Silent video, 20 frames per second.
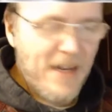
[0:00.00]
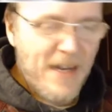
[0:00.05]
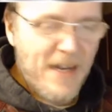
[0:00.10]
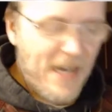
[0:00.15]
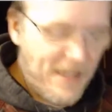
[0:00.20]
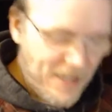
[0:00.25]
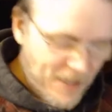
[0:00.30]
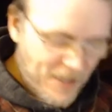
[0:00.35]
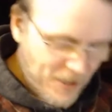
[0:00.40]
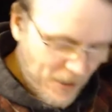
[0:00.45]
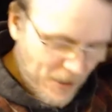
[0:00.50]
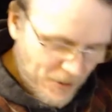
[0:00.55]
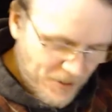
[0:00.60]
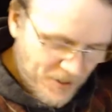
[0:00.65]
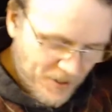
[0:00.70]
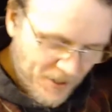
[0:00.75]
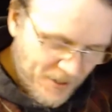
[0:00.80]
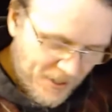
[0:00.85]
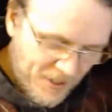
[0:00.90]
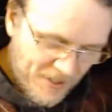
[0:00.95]
And then it goes
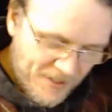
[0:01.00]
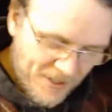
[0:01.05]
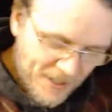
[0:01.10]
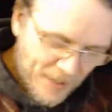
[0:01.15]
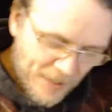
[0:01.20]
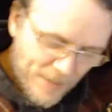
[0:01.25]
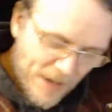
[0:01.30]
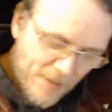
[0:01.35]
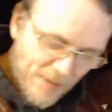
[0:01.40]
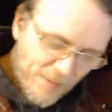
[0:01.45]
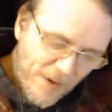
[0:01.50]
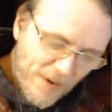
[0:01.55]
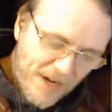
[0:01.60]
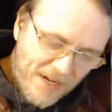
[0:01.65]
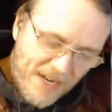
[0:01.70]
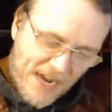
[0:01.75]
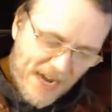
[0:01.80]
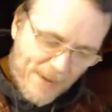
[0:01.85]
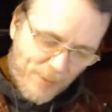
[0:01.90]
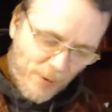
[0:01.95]
into detail about
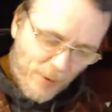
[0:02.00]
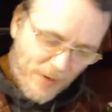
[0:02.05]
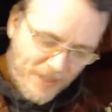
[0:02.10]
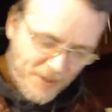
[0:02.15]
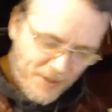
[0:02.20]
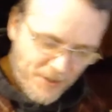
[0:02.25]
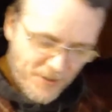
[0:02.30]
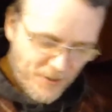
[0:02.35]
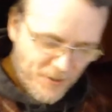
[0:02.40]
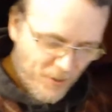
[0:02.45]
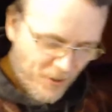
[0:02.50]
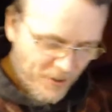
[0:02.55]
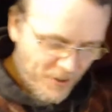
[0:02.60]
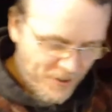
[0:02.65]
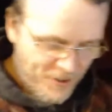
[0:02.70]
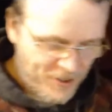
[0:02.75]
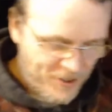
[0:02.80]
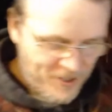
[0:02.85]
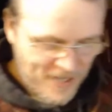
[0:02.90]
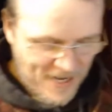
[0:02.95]
writing operations
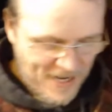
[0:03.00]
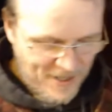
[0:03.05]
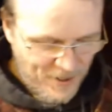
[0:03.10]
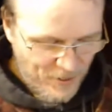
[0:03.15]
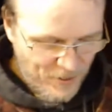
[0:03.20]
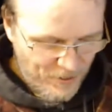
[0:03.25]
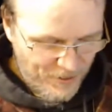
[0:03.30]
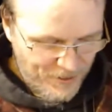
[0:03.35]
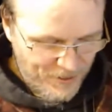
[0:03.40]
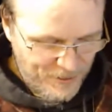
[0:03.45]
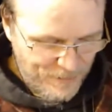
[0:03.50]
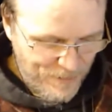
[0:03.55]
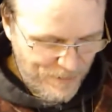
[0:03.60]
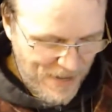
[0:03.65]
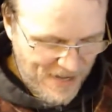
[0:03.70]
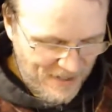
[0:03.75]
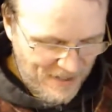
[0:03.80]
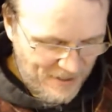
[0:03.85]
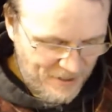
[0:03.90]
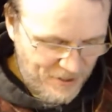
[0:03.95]
orders, standing orders,
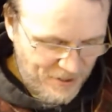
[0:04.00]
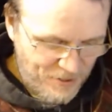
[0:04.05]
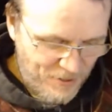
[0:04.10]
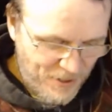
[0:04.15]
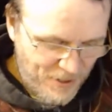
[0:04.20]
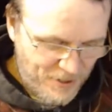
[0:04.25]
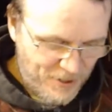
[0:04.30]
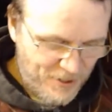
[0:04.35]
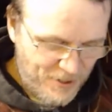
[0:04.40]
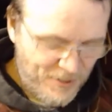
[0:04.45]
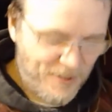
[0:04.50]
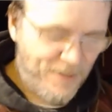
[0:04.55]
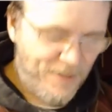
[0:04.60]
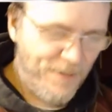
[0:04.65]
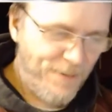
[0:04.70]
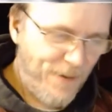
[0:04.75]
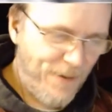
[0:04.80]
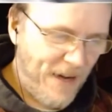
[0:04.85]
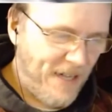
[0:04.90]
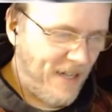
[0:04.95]
battle instructions, and
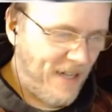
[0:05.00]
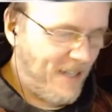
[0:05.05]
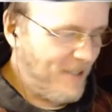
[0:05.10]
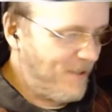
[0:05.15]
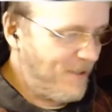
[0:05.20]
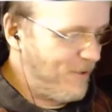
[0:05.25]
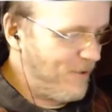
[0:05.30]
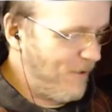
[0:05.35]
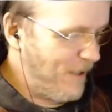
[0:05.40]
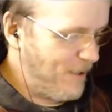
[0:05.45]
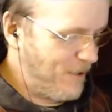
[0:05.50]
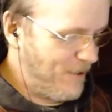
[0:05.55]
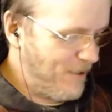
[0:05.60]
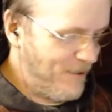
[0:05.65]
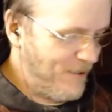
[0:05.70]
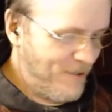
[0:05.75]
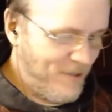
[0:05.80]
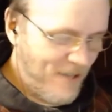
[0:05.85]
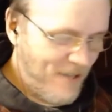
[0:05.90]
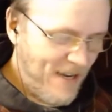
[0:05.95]
fighting
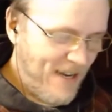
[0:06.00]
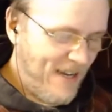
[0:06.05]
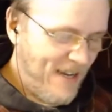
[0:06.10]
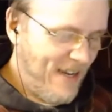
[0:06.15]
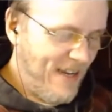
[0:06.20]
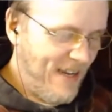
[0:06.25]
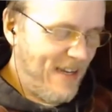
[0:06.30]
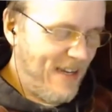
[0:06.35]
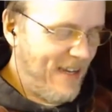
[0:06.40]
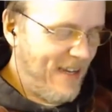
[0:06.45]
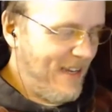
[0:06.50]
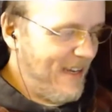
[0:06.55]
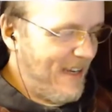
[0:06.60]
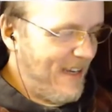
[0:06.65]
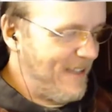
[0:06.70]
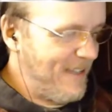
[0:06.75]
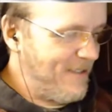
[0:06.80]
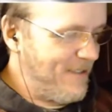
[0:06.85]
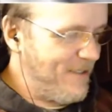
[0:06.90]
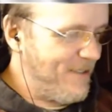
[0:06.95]
instructions.
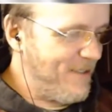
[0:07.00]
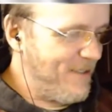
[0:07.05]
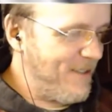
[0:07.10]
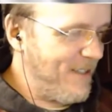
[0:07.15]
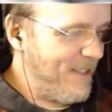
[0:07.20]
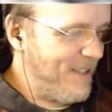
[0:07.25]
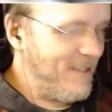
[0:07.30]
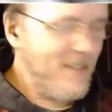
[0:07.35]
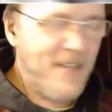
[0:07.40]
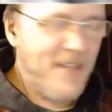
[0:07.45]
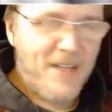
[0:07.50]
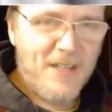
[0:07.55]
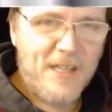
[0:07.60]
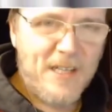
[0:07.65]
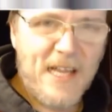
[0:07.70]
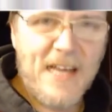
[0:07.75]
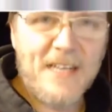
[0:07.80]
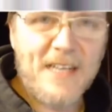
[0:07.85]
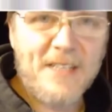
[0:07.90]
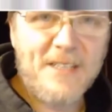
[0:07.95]
It's got a
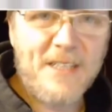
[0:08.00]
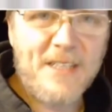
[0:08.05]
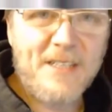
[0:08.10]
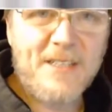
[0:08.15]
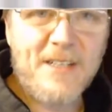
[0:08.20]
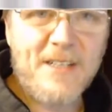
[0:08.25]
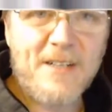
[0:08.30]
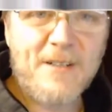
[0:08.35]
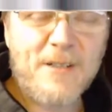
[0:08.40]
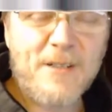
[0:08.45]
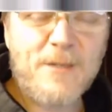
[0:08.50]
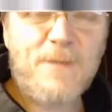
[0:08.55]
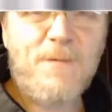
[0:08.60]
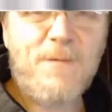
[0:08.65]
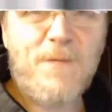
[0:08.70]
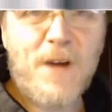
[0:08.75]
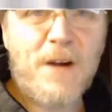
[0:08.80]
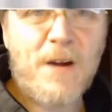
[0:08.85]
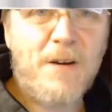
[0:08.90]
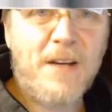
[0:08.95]
lot of detail that's
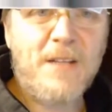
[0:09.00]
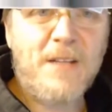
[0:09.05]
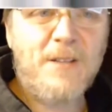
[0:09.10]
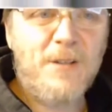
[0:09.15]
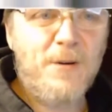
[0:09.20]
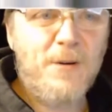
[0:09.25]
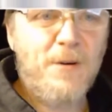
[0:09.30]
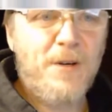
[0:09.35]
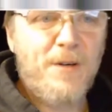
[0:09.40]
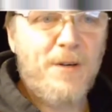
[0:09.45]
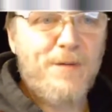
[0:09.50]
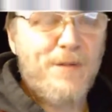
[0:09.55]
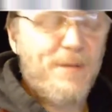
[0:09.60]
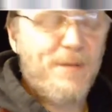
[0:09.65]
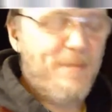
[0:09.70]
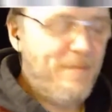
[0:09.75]
very intuitive.